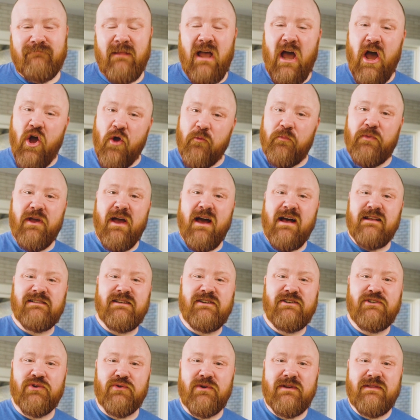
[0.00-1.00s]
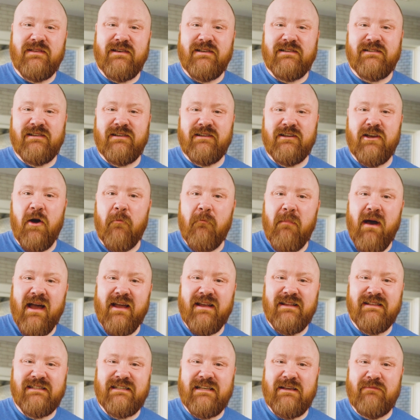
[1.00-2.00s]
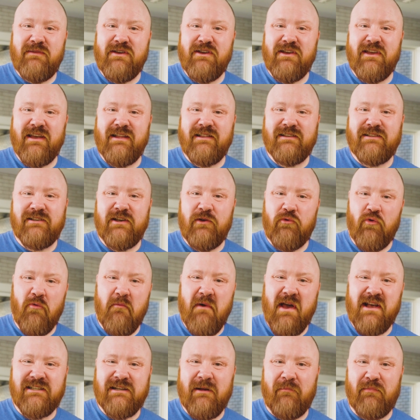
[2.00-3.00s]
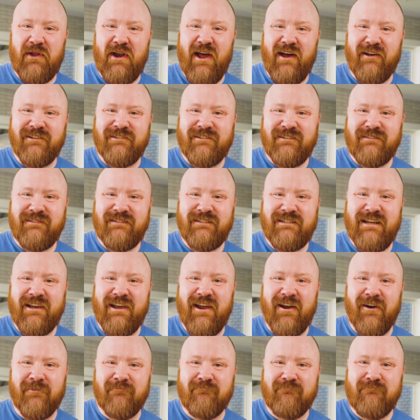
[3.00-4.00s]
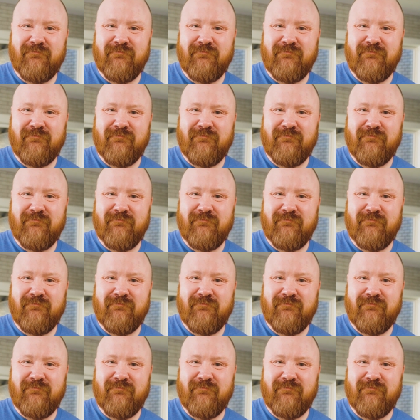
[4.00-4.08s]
I hope you guys enjoyed this. Come back and see me again soon. We'll make something else. Take care.